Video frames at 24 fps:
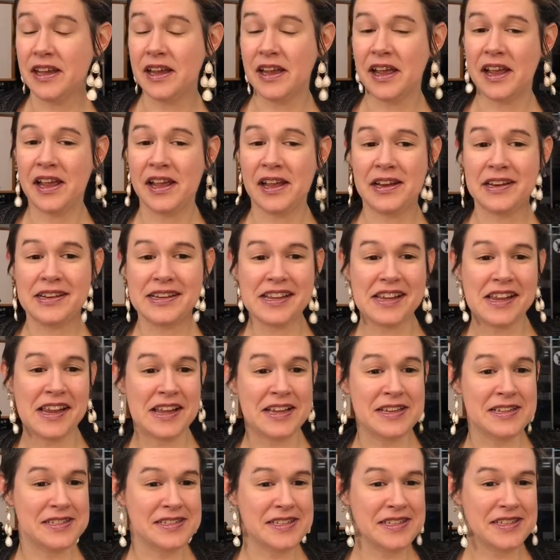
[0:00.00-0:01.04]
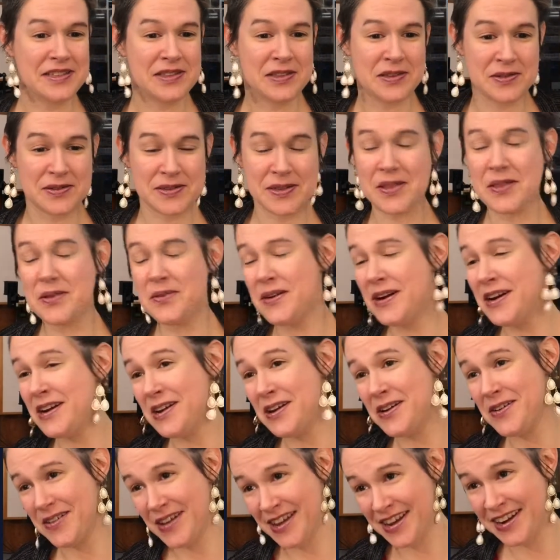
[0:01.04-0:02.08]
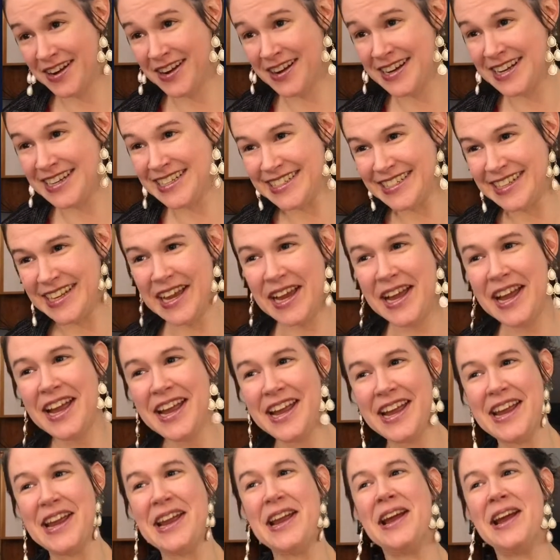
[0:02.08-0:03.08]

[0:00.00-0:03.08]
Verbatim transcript: and as those on the radio cannot, I